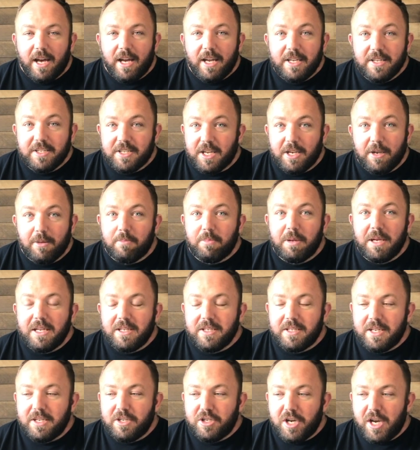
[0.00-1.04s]
is going to
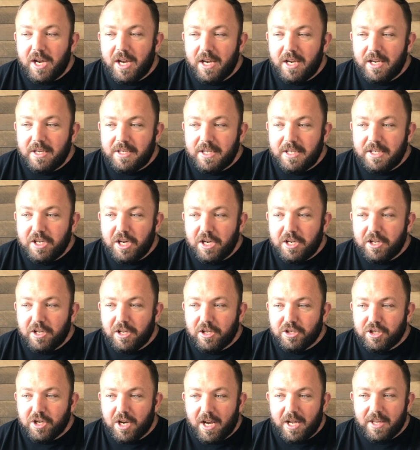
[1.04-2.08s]
beat TJ
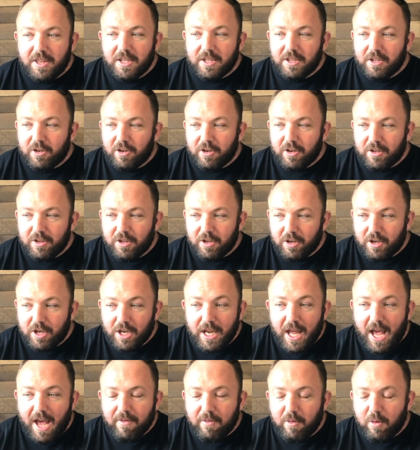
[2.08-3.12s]
Dillishaw. I think they're
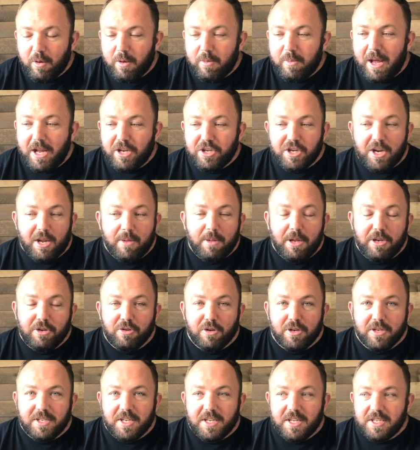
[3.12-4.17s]
going to have a rematch, and I'm
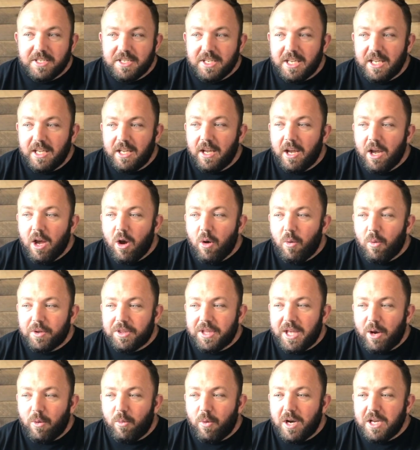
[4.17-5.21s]
interested to see what
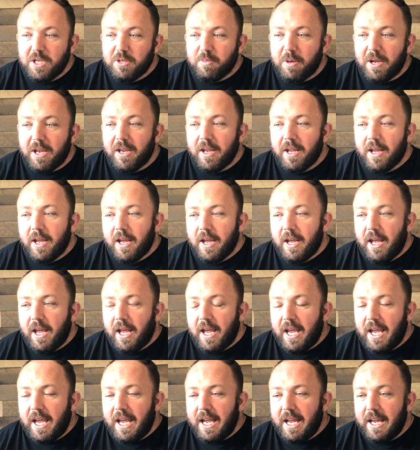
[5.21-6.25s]
that was. But
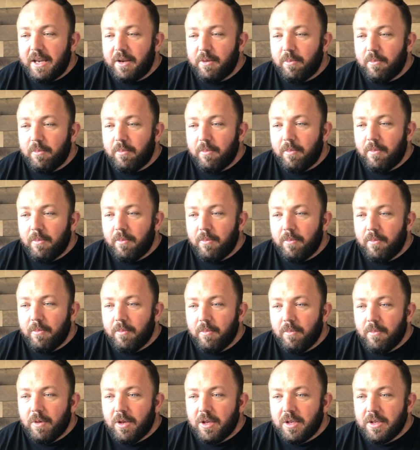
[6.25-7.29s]
in
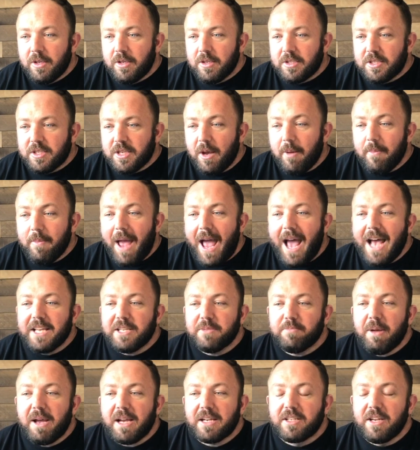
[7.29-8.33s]
some
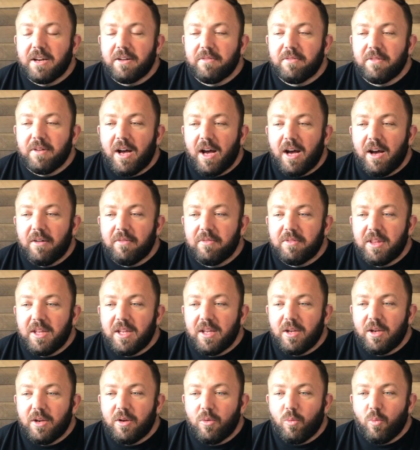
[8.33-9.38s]
aspect of
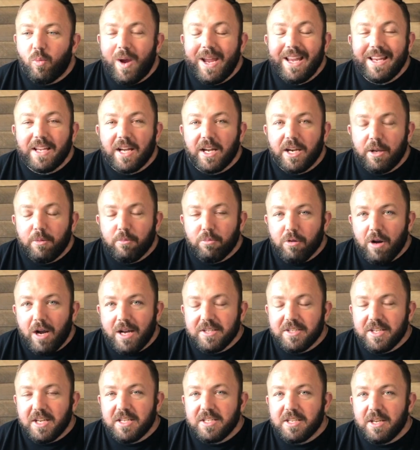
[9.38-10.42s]
the weight cutting
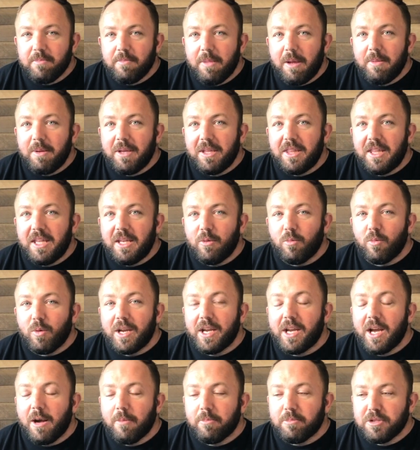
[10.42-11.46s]
process and maybe the
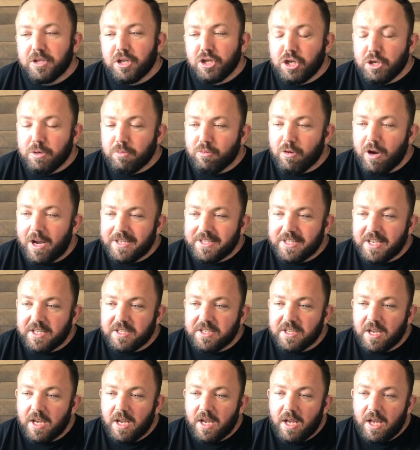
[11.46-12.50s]
recomposition
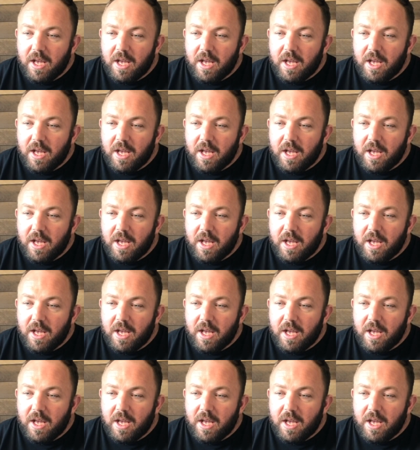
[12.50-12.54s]
process,